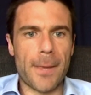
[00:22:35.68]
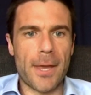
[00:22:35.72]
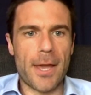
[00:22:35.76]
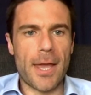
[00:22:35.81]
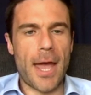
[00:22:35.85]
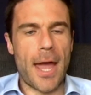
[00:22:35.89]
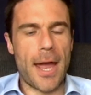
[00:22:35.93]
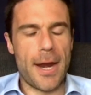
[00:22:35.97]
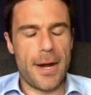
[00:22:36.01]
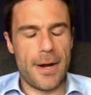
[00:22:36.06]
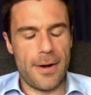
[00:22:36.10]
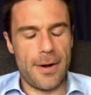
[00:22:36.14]

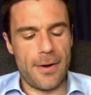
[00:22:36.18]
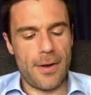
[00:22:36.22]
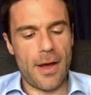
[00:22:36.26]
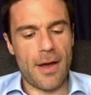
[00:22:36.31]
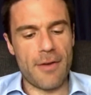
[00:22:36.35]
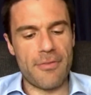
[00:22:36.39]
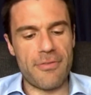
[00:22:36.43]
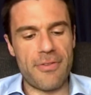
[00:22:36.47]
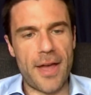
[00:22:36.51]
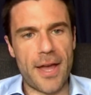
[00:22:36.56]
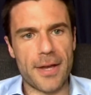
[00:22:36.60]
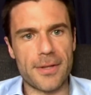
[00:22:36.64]
can
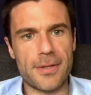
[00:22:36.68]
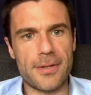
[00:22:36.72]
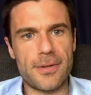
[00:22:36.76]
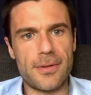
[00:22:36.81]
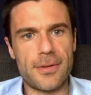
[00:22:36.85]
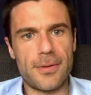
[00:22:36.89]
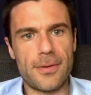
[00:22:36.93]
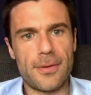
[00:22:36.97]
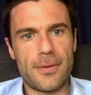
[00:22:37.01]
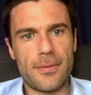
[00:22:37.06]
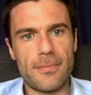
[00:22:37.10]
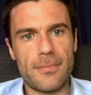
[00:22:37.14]

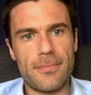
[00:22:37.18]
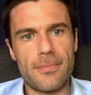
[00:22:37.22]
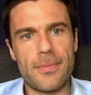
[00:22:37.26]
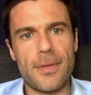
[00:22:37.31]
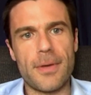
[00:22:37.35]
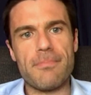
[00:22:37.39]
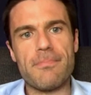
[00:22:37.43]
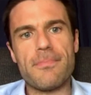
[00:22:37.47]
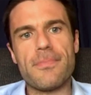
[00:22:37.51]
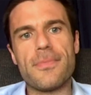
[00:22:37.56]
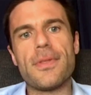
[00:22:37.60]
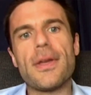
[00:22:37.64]
affect
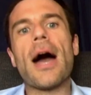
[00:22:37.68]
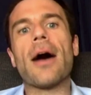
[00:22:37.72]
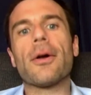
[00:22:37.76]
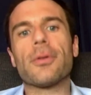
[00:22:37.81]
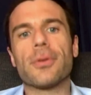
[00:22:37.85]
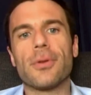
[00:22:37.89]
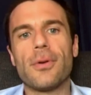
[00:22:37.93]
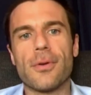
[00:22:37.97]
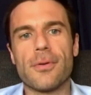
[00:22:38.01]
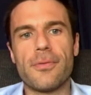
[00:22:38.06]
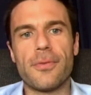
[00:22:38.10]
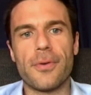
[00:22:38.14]
the
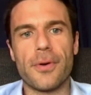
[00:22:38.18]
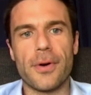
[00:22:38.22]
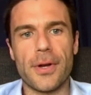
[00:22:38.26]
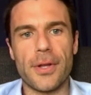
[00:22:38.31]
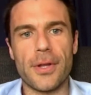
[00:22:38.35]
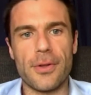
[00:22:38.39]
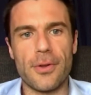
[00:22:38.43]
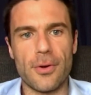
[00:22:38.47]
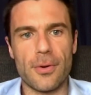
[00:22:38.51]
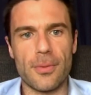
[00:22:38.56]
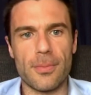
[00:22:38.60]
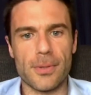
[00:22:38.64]
outlook for
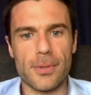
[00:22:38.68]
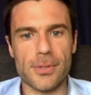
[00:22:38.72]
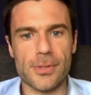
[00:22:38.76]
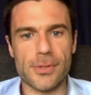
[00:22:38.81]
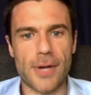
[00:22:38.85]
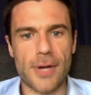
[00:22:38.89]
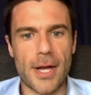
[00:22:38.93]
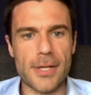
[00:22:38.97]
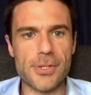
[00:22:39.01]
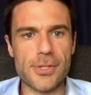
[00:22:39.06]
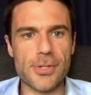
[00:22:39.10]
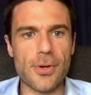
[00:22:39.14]
renewables,
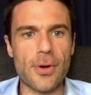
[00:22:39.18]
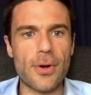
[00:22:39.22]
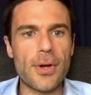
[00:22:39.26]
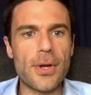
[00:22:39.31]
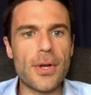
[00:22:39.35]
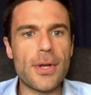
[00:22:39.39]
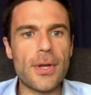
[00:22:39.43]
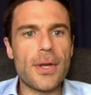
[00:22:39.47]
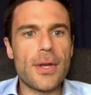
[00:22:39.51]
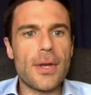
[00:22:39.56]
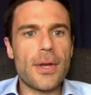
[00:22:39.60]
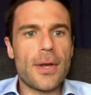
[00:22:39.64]
right? So
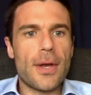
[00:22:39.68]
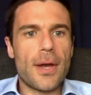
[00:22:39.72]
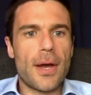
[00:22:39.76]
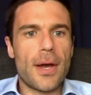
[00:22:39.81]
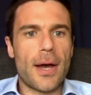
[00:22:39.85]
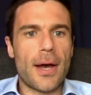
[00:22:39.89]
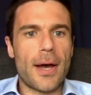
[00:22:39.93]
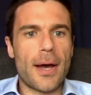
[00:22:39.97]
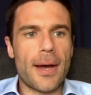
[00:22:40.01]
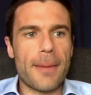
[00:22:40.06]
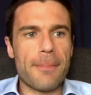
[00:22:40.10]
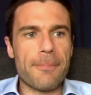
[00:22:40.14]

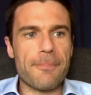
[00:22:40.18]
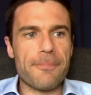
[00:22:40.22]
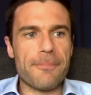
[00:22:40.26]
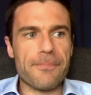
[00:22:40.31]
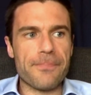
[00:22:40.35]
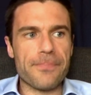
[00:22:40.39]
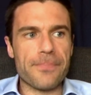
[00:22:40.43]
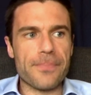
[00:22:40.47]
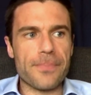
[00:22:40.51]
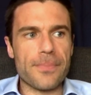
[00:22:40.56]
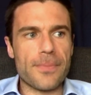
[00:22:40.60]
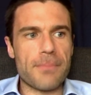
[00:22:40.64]

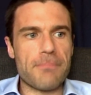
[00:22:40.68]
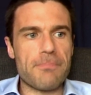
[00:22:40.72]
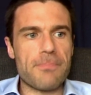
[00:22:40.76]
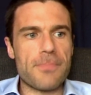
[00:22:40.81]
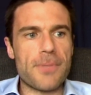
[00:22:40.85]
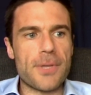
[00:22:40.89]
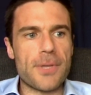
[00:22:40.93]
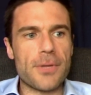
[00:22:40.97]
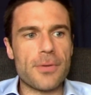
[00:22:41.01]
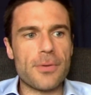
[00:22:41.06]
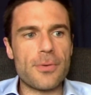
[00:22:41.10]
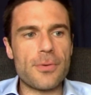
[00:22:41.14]

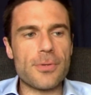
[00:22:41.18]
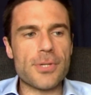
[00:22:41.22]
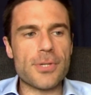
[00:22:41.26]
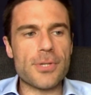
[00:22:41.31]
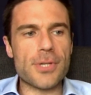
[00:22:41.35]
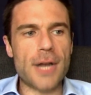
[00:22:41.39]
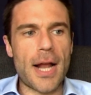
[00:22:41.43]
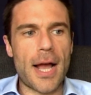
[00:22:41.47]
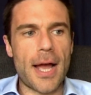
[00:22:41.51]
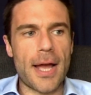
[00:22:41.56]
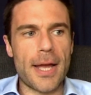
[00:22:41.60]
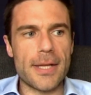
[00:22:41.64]
the two
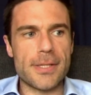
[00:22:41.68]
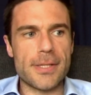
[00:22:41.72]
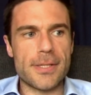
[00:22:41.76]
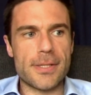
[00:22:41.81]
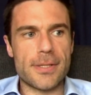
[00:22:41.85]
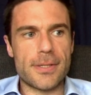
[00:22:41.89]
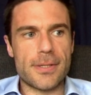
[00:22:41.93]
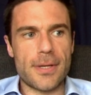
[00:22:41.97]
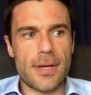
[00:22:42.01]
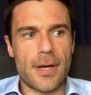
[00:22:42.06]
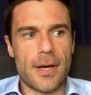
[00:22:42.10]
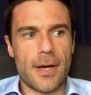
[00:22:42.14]

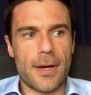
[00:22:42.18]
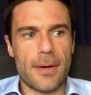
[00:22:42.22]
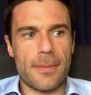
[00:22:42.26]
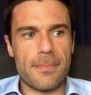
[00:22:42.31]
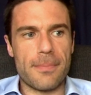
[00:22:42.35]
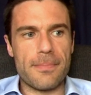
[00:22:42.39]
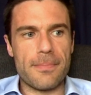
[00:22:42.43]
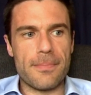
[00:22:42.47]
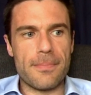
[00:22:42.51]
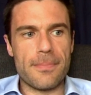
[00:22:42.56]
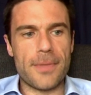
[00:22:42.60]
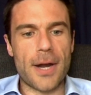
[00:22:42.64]
slides
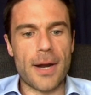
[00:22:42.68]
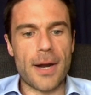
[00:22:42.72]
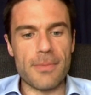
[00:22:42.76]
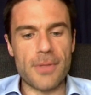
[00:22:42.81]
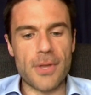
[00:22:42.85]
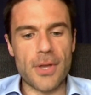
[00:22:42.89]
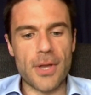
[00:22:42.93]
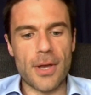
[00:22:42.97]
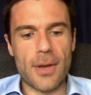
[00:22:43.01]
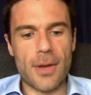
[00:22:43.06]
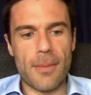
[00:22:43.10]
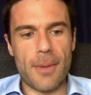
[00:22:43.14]
that I'm
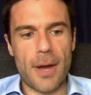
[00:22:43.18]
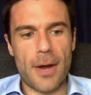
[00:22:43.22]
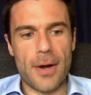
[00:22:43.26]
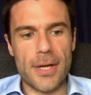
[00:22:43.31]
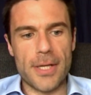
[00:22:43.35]
thinking about